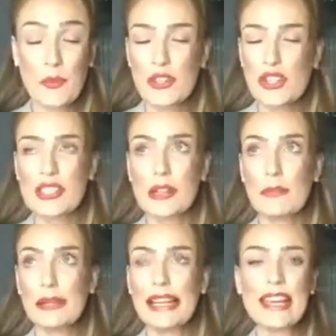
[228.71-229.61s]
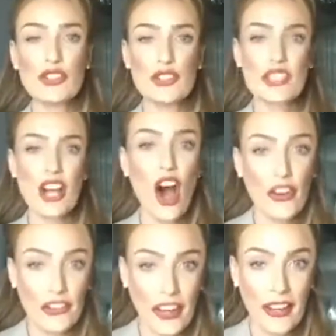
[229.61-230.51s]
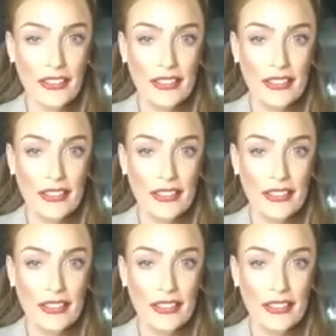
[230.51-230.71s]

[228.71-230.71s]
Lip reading: which is a complete and utter honor,